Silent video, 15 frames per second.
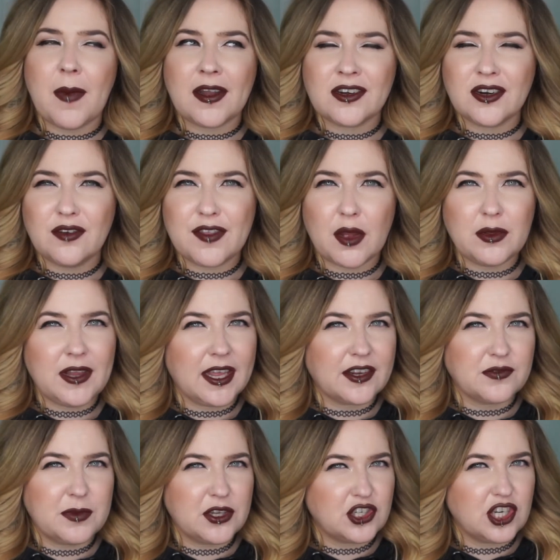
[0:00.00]
I don't know if that would
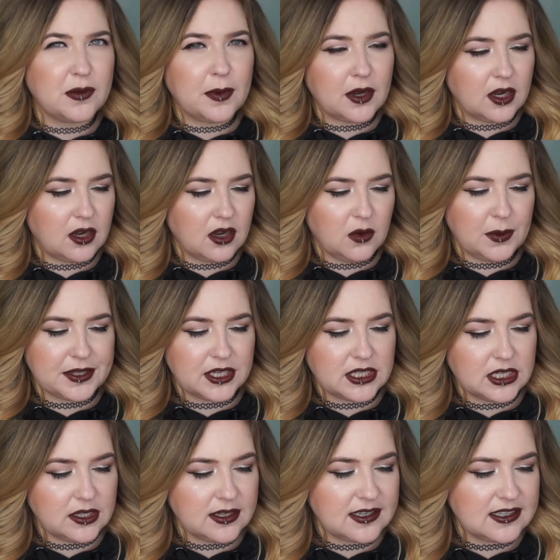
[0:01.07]
like be cheaper or what the
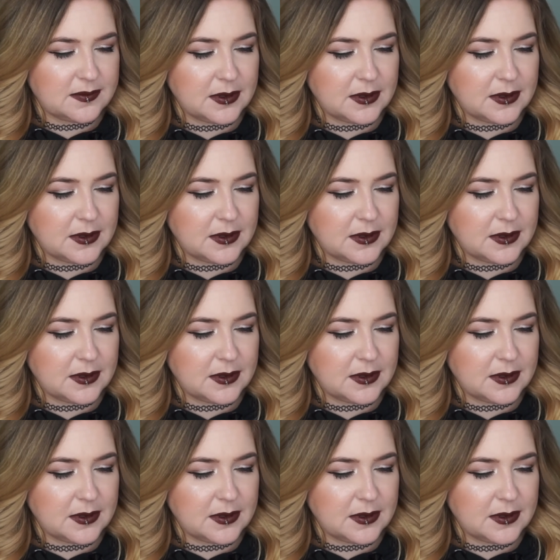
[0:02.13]
deal is,